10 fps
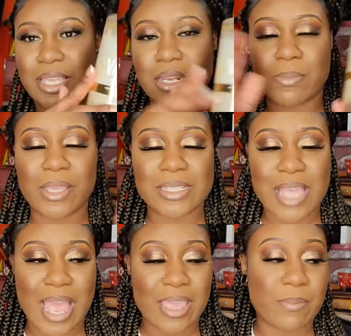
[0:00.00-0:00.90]
to get it because
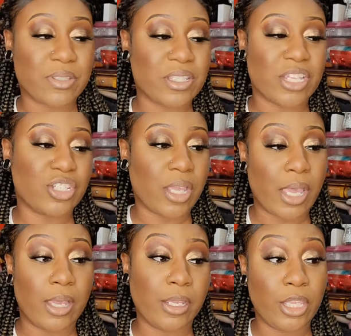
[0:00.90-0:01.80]
I am such
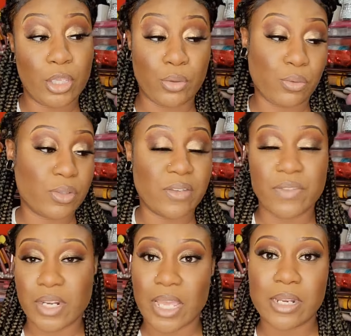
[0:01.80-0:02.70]
a huge
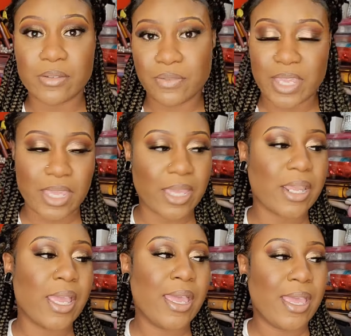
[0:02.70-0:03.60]
vanilla fan
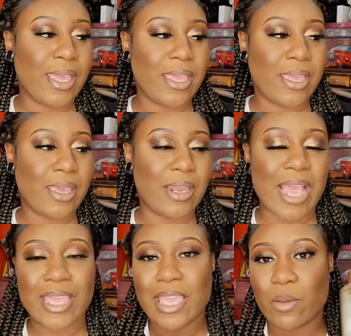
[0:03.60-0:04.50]
and
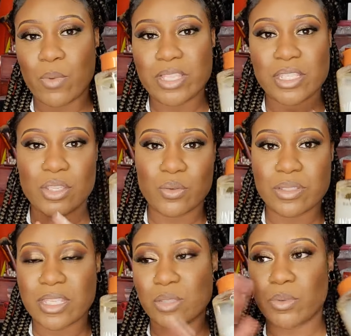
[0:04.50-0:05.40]
I can't wait to
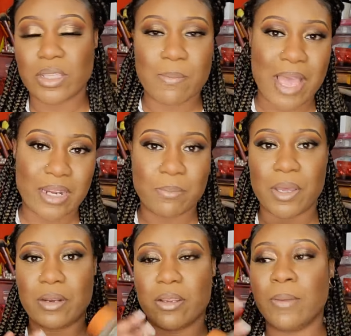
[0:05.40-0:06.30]
use this with the body
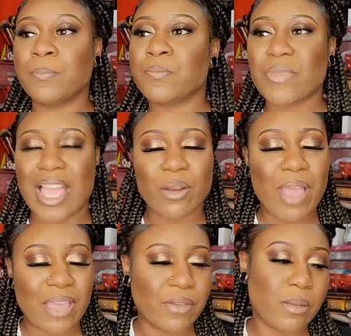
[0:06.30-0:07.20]
butter I don't
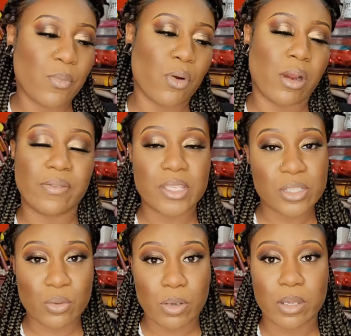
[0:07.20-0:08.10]
have any more of the
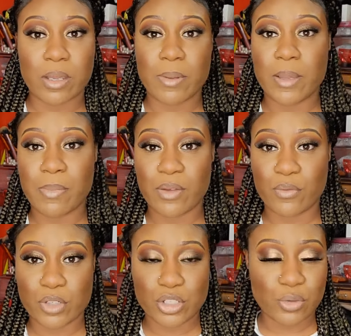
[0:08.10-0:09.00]
scrub
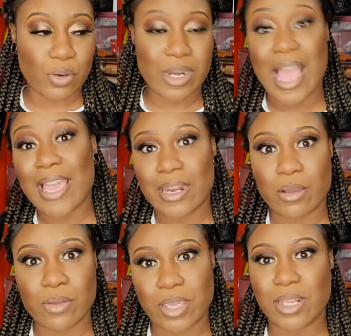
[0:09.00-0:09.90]
but for sure I gotta
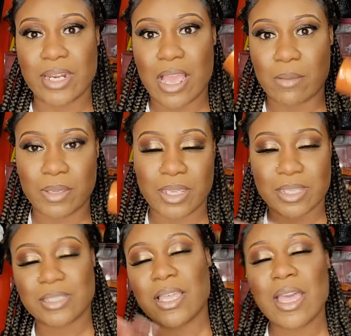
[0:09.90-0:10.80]
go get it now
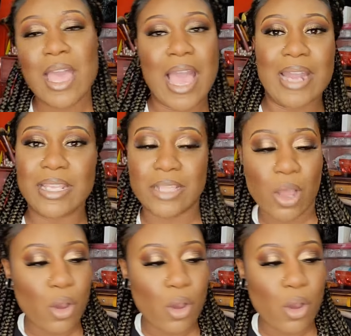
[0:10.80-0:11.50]
because I need the